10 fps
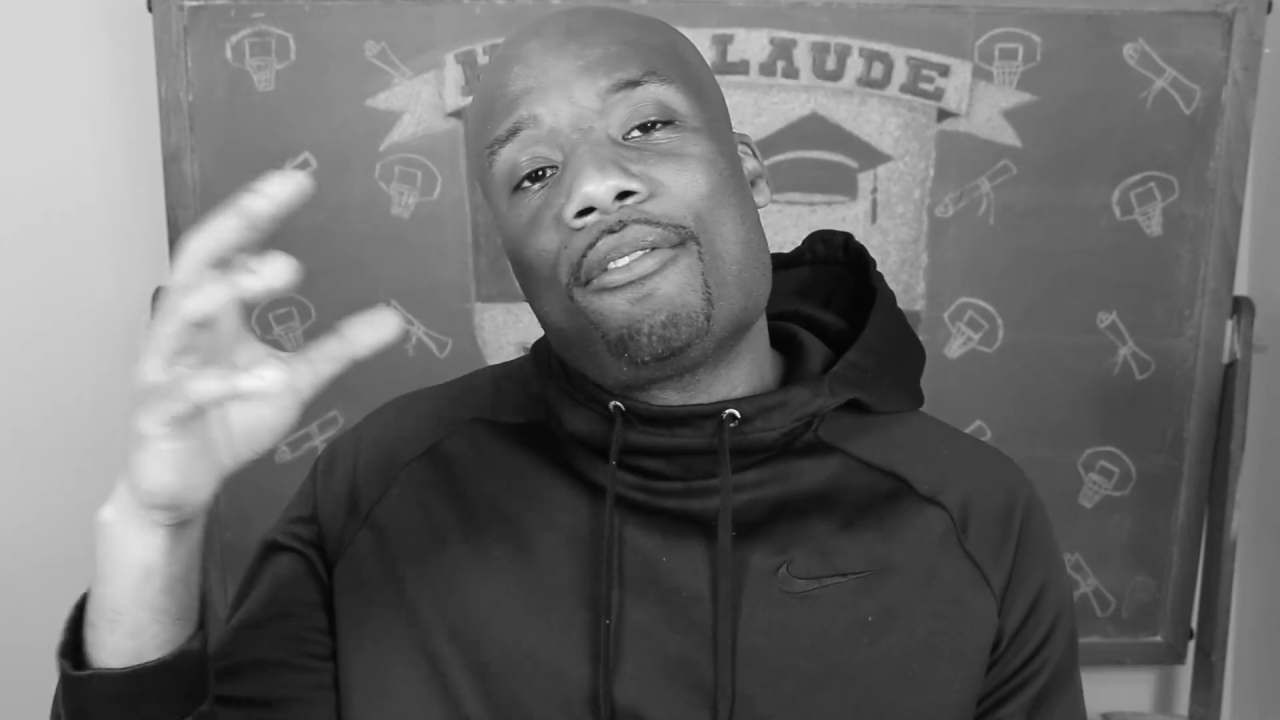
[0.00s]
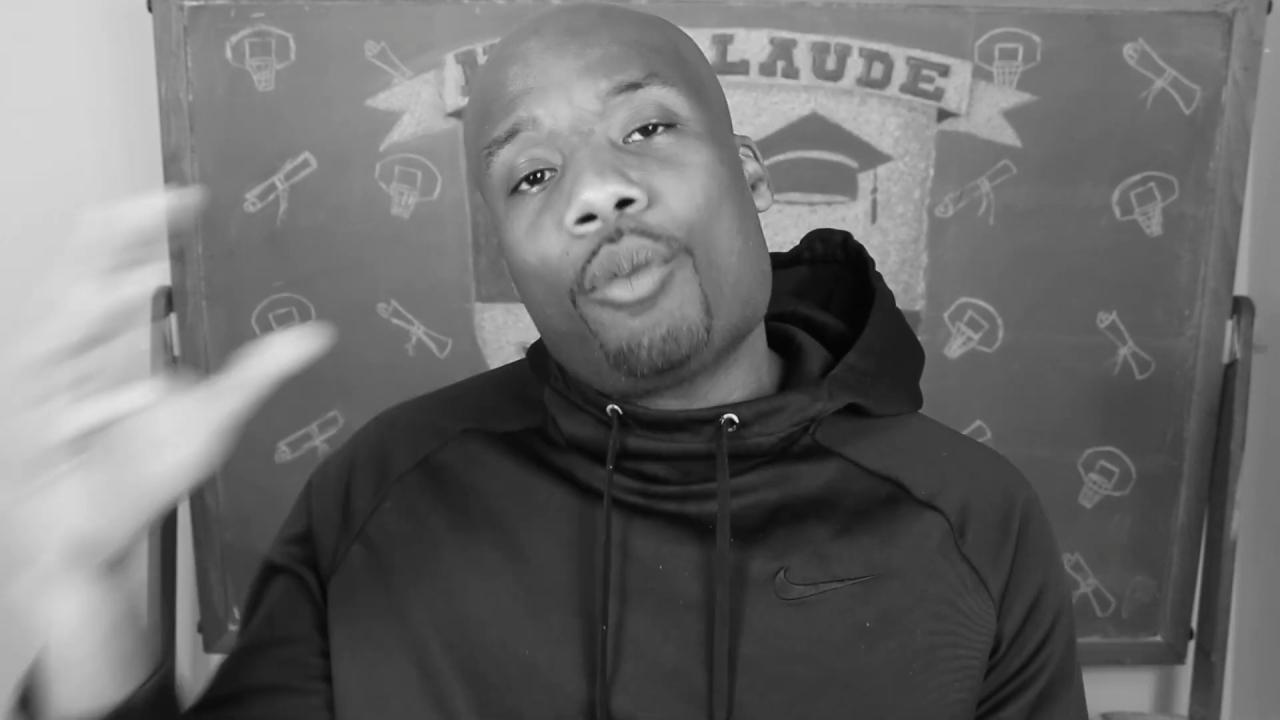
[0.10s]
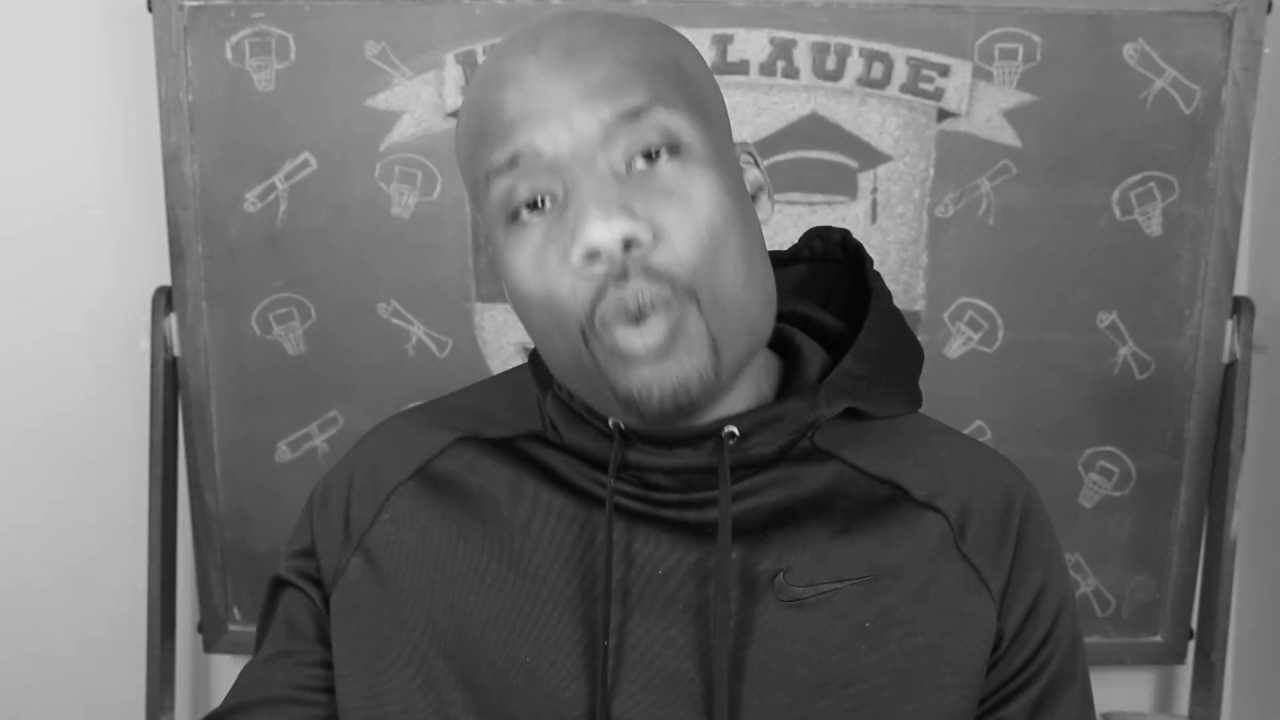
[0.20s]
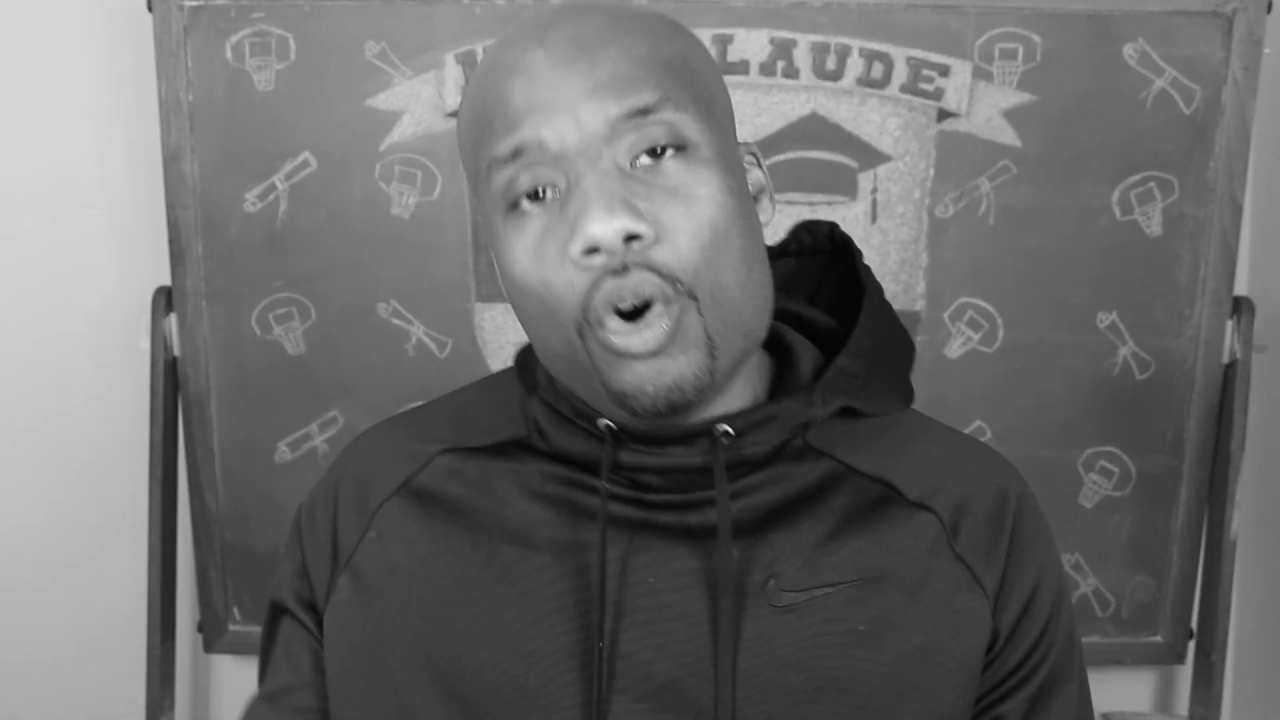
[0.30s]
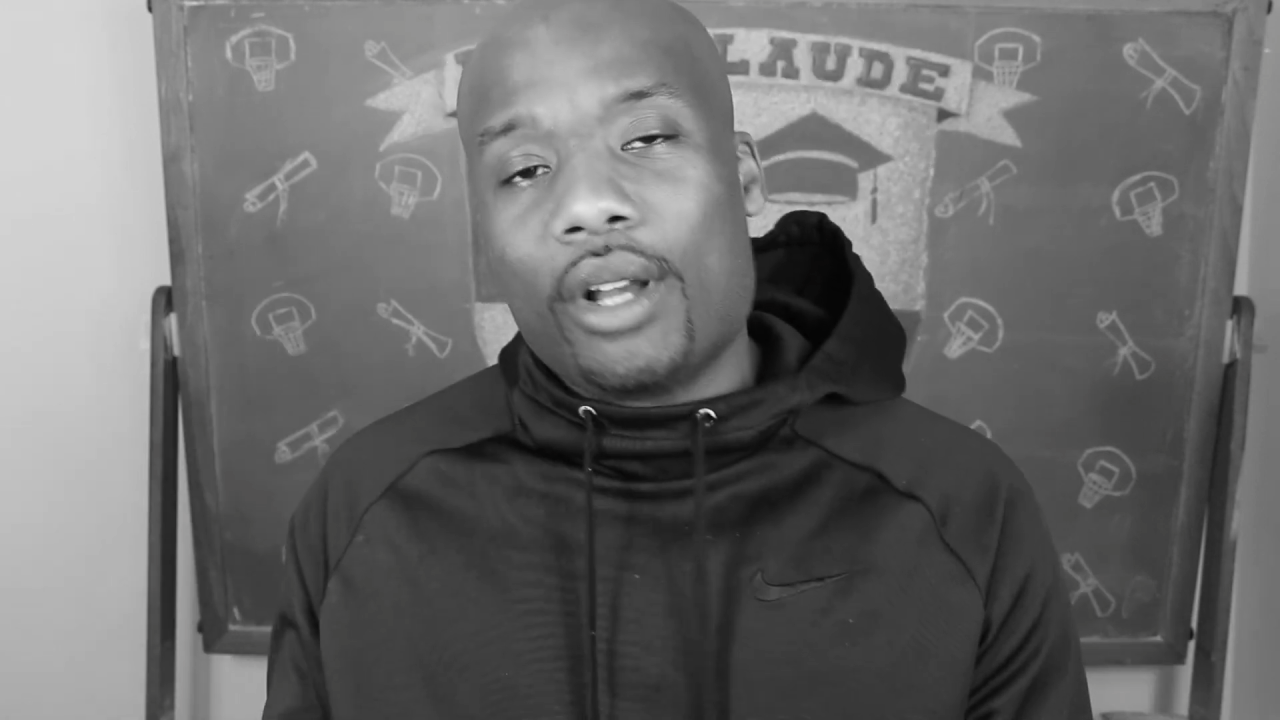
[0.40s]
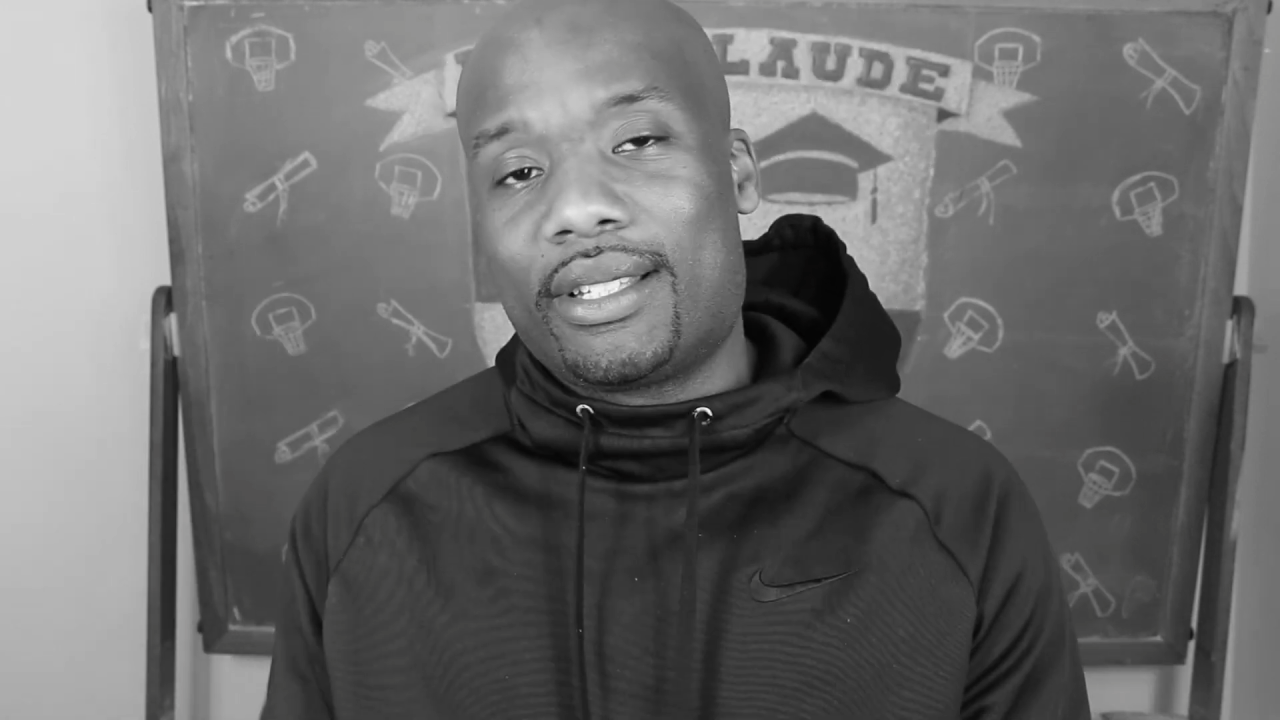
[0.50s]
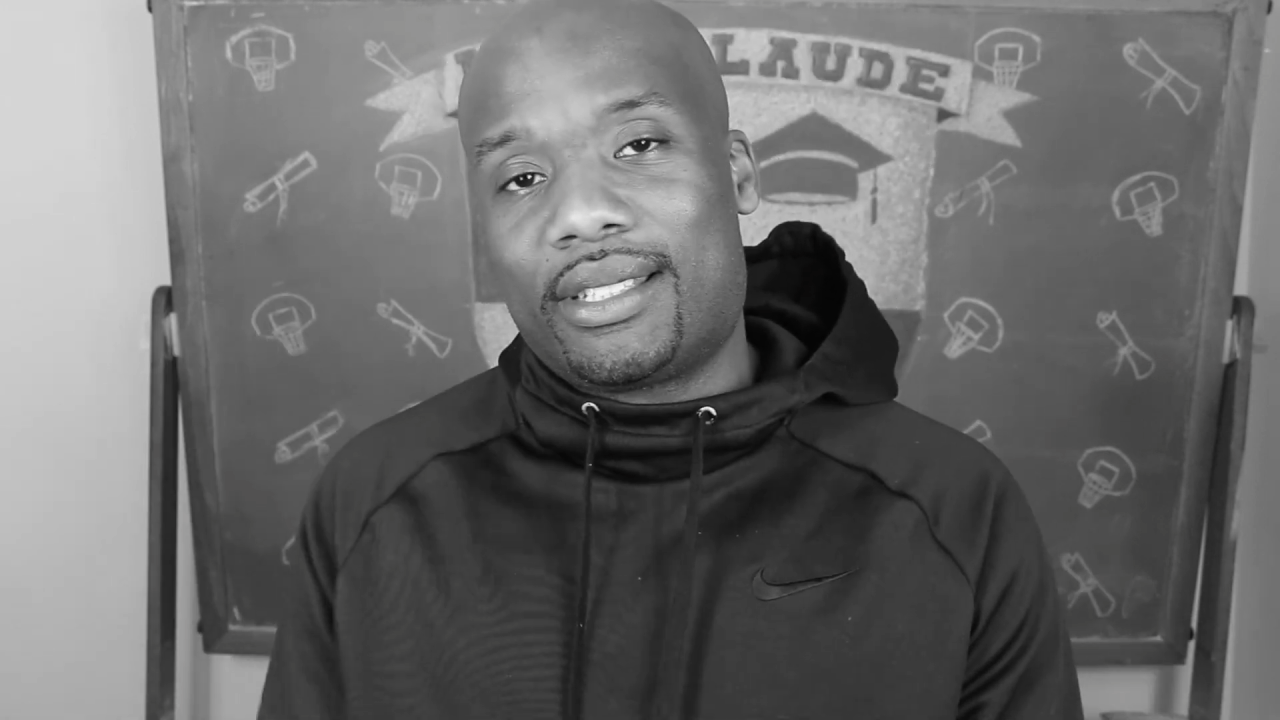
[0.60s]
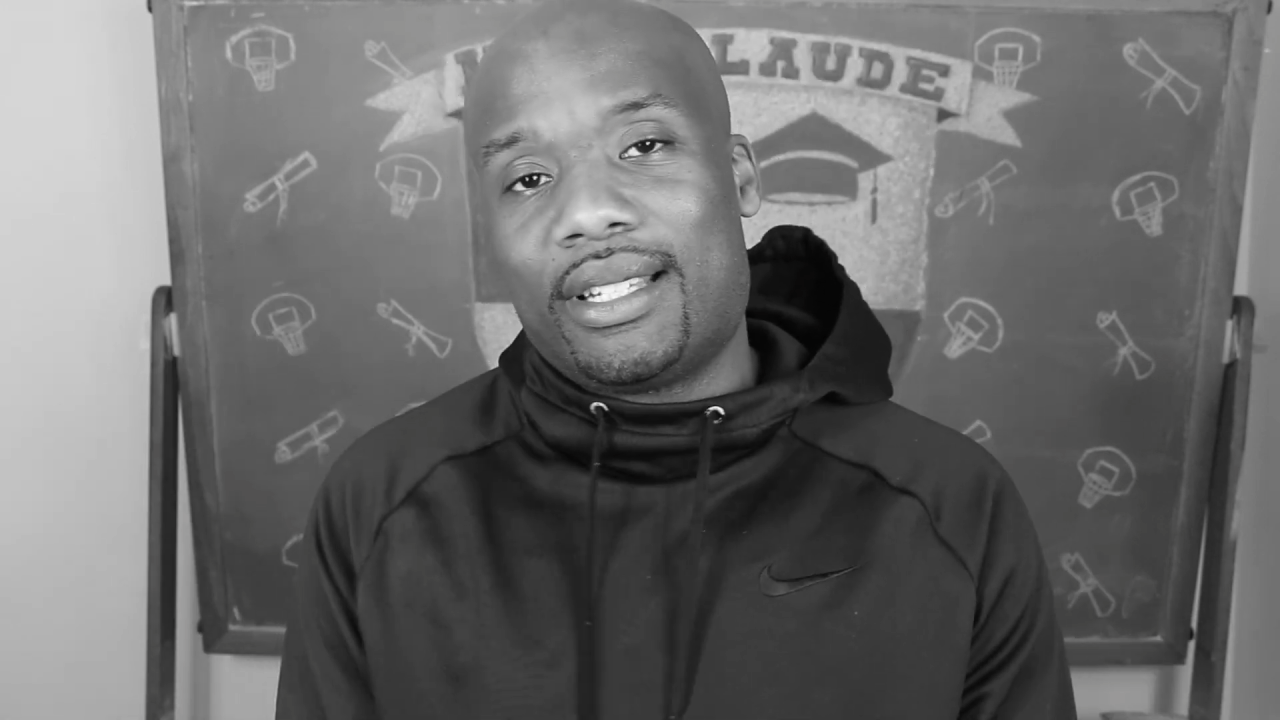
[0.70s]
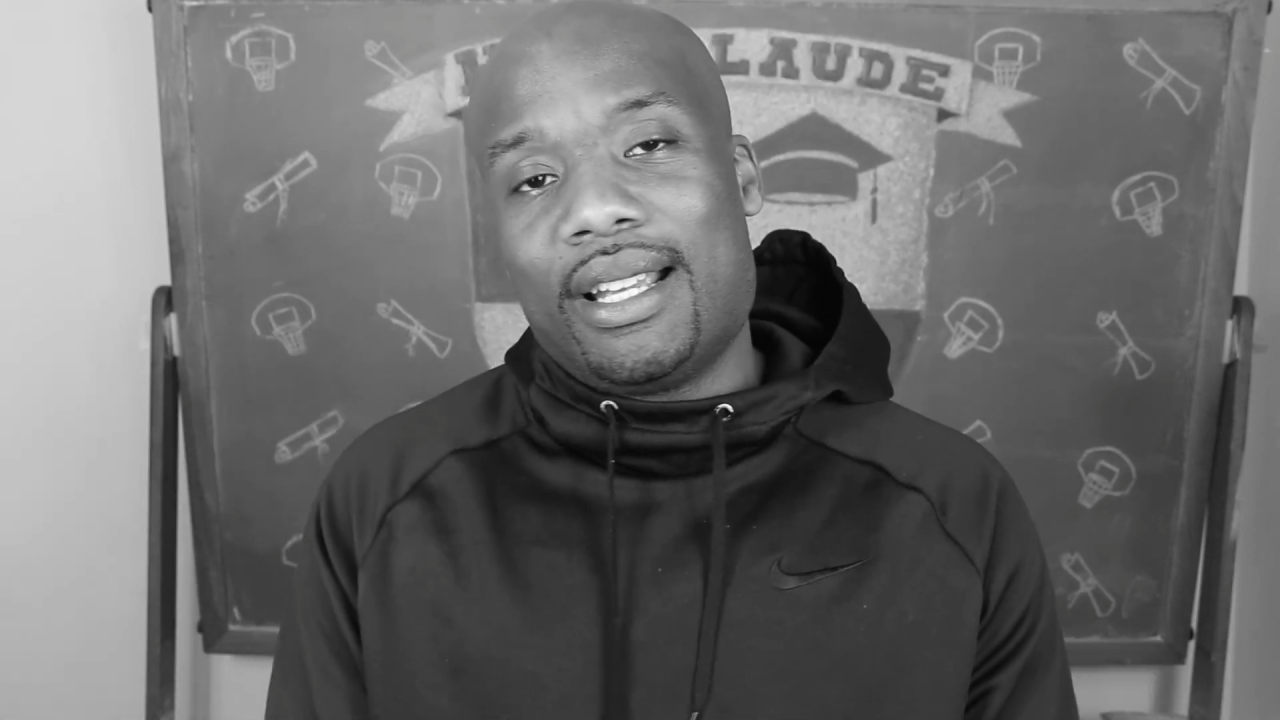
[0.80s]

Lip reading: for once.